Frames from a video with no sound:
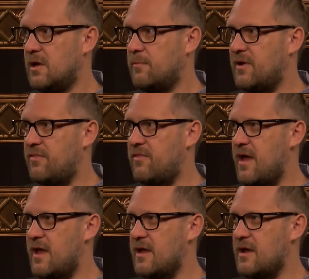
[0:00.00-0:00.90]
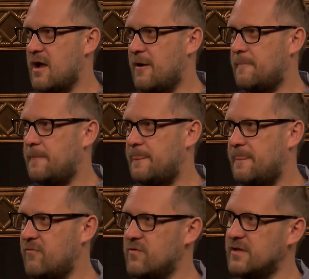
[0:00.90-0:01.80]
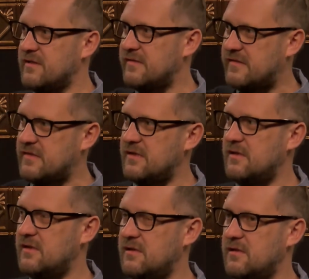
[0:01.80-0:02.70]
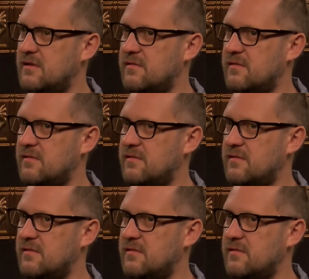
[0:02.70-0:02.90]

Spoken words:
but they really see